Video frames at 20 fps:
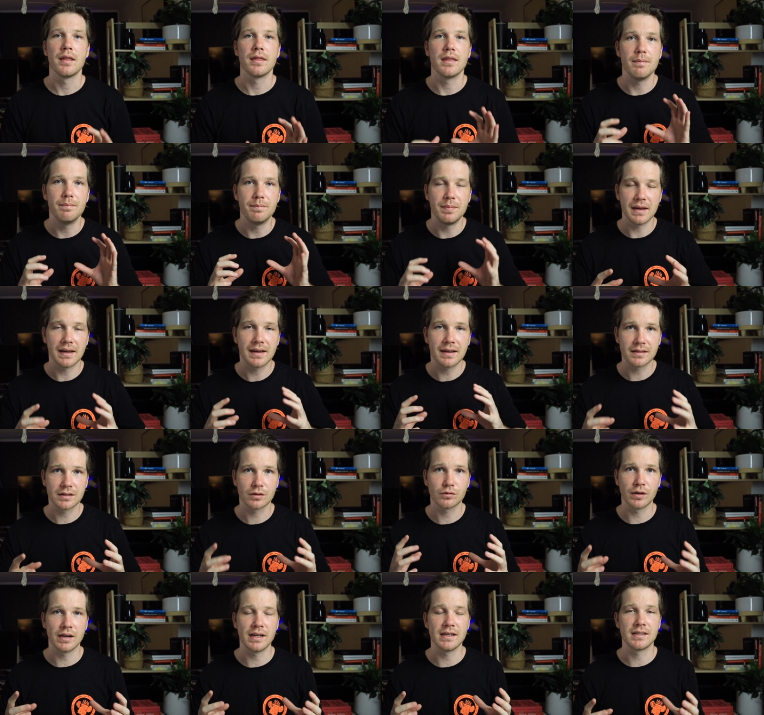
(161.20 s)
the biggest
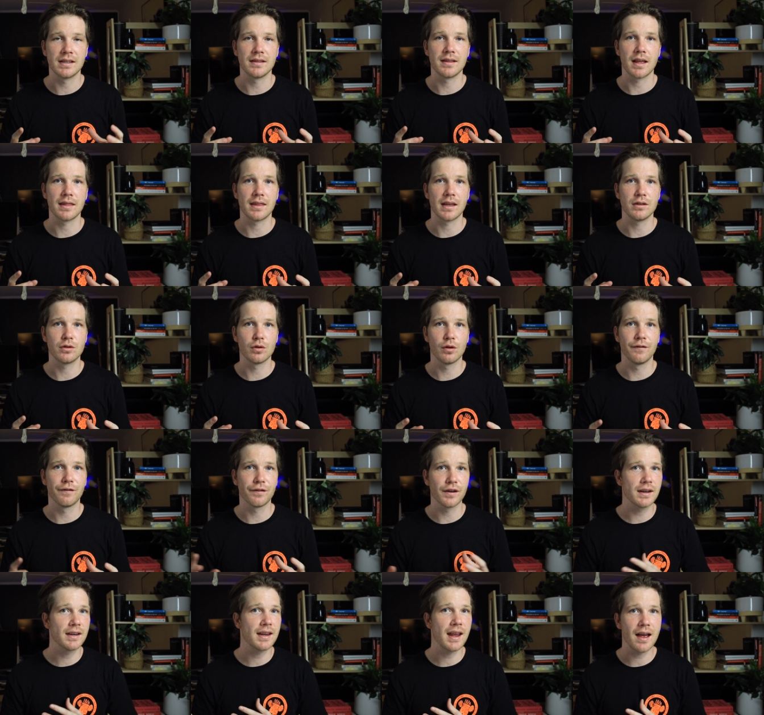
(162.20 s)
reason that they do
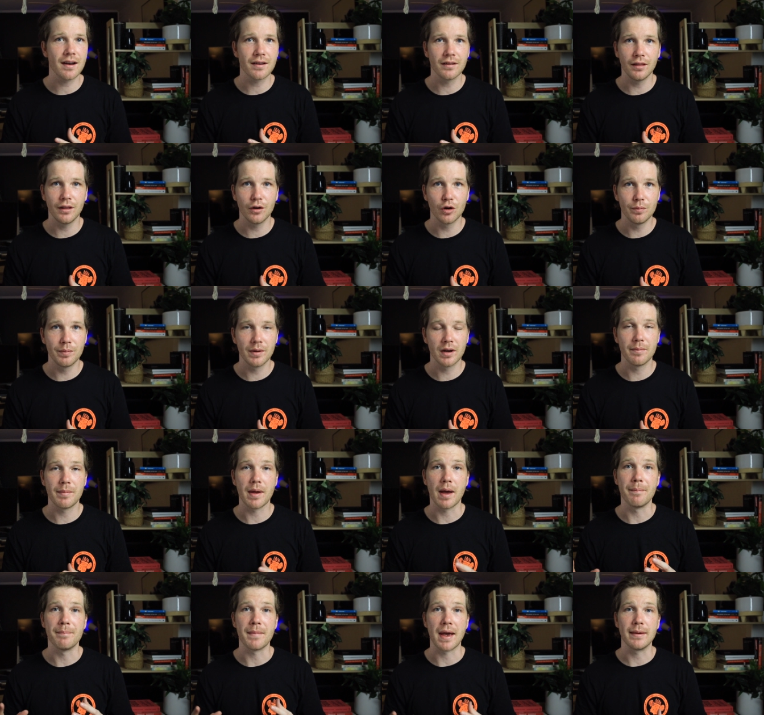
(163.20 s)
freak out a little bit
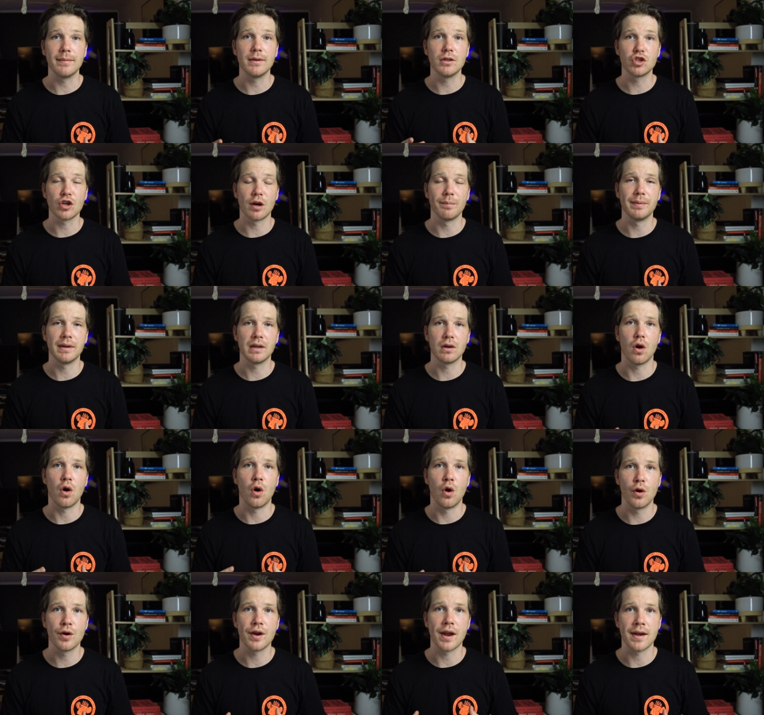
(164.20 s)
about maybe jumping
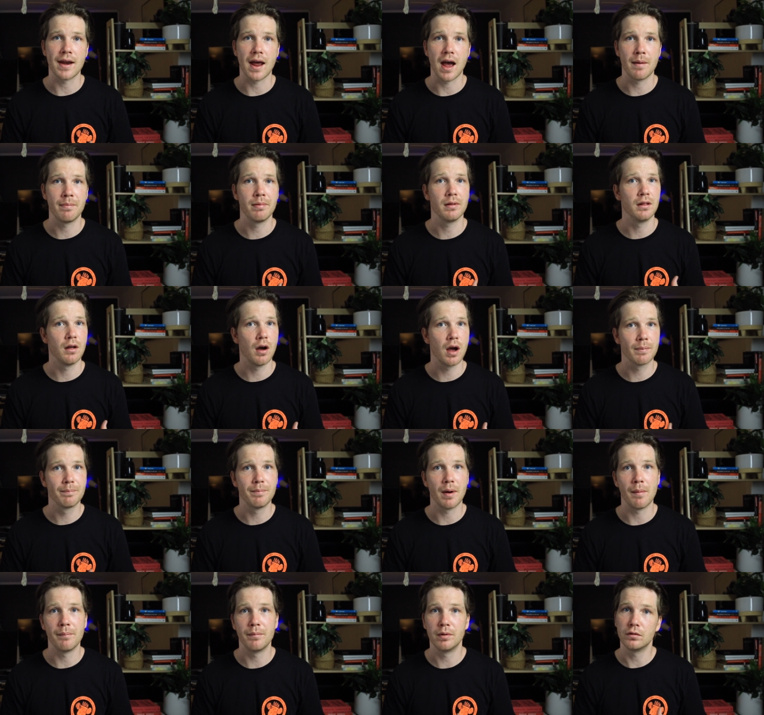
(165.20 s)
on an app like
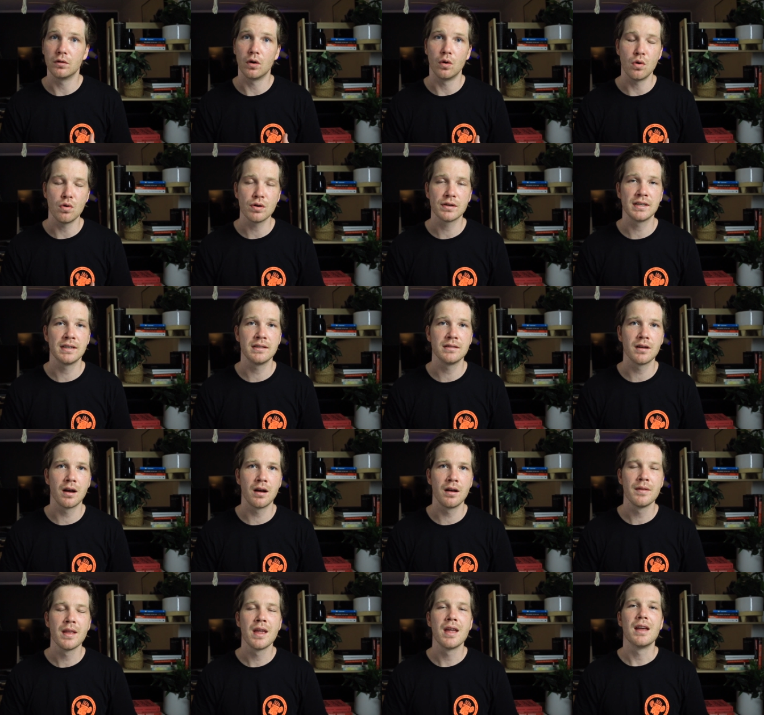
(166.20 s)
Bumble or
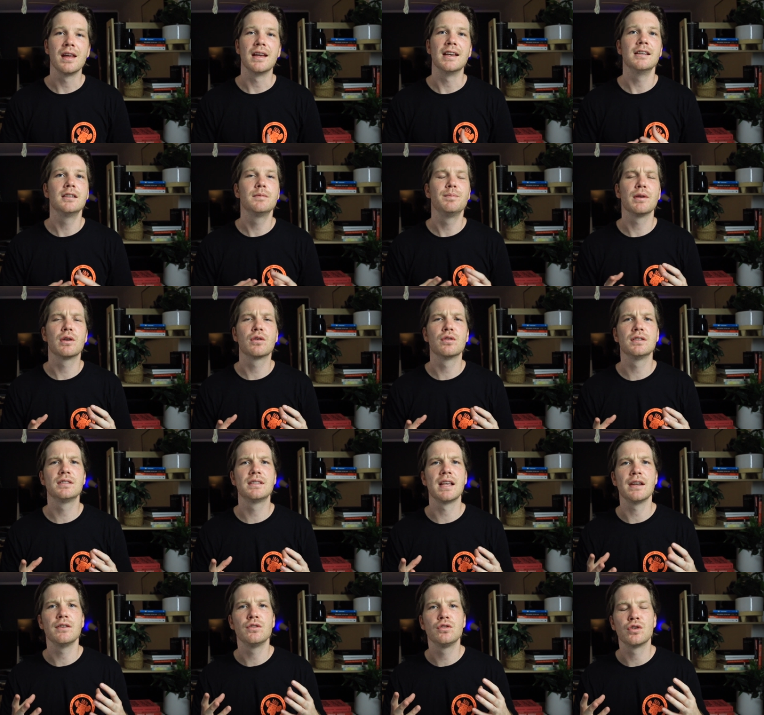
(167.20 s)
Tinder is because
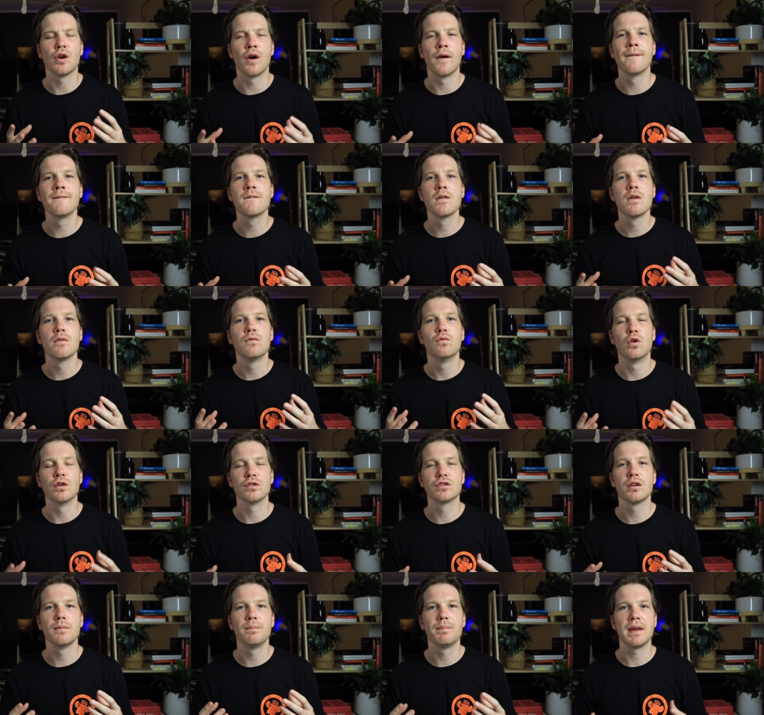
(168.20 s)
they don't
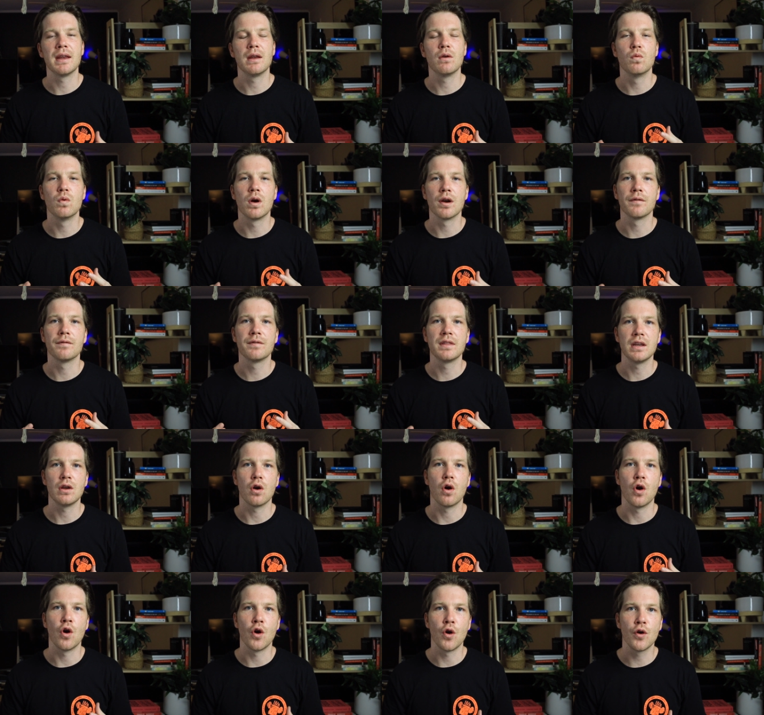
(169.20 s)
want to be one of the
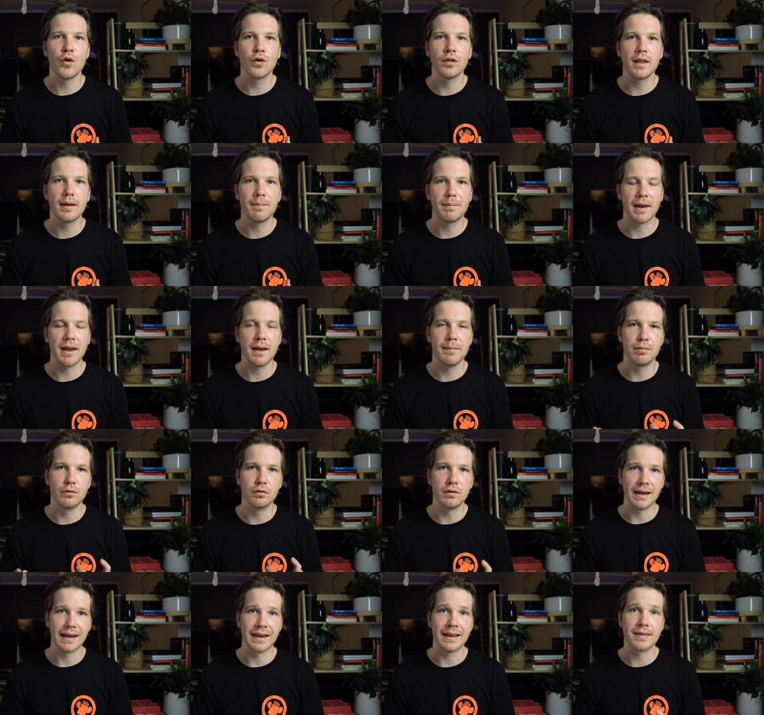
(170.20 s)
only
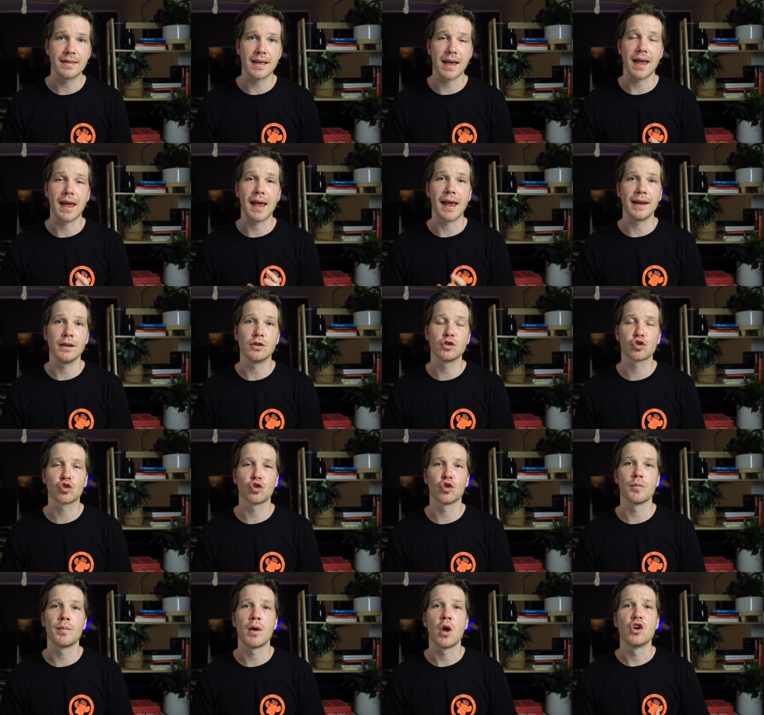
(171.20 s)
people in their age
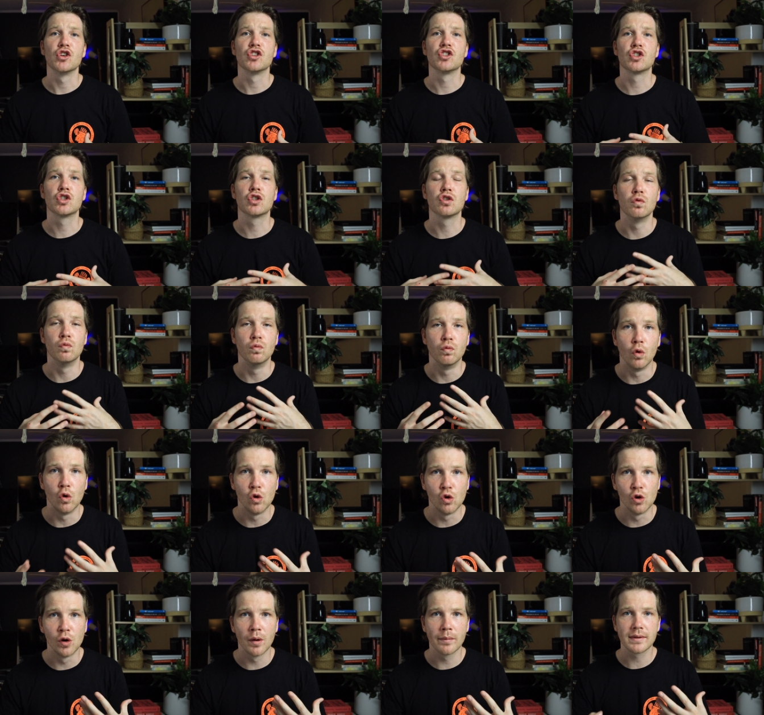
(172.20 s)
group
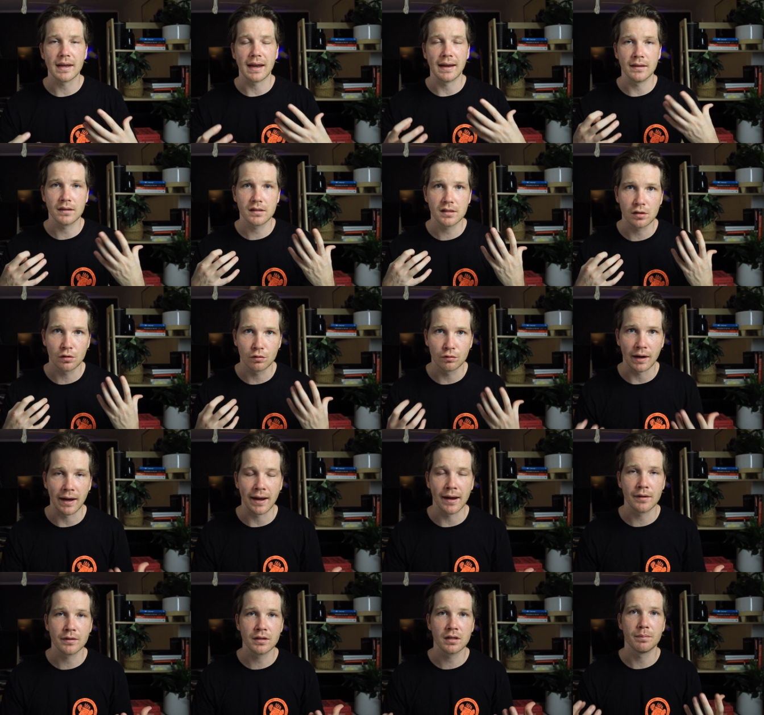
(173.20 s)
swarmed and
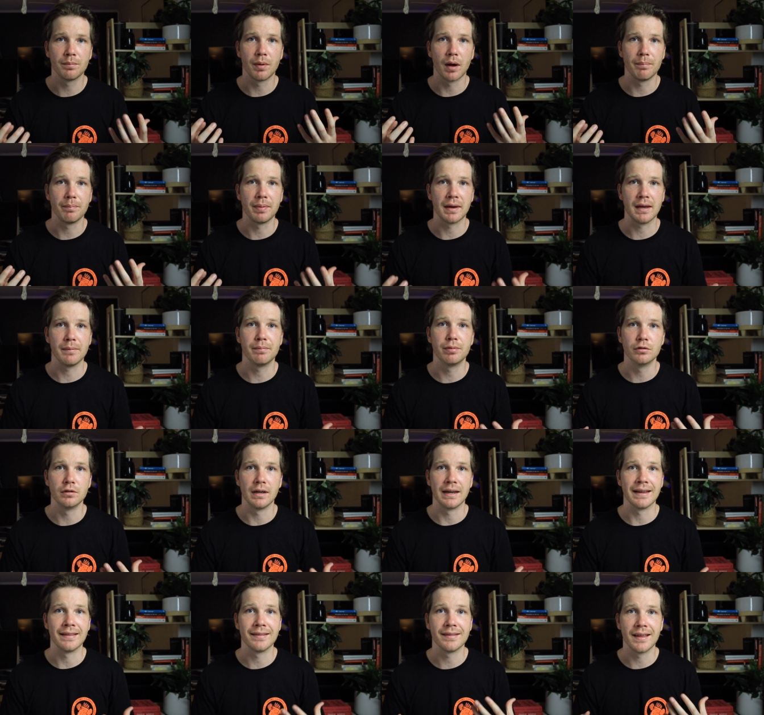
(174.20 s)
surrounded by people
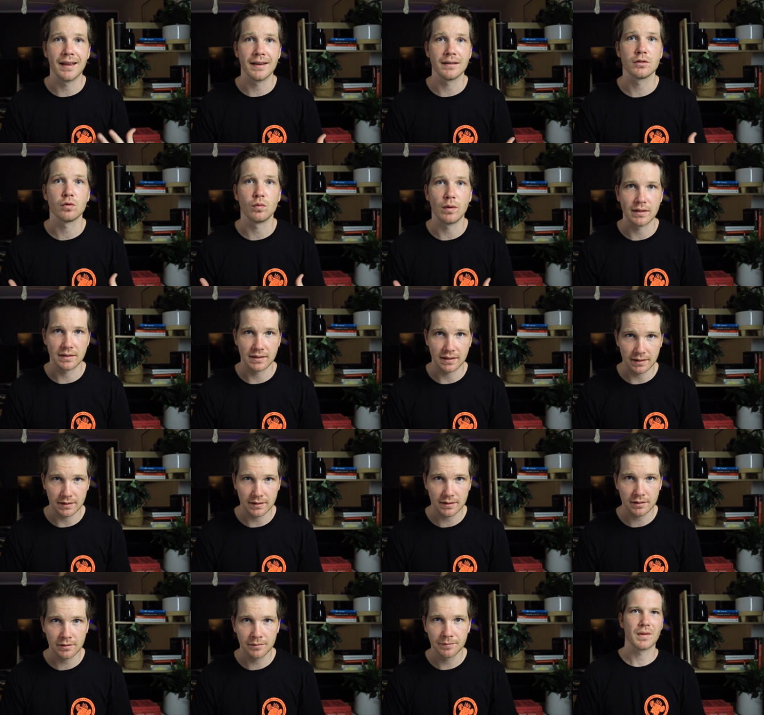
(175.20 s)
in their
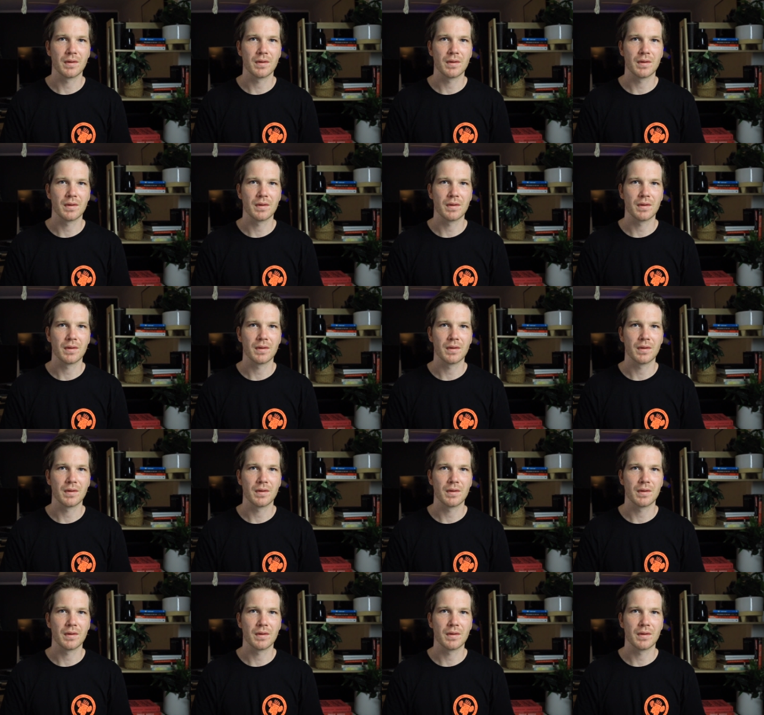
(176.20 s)
20s.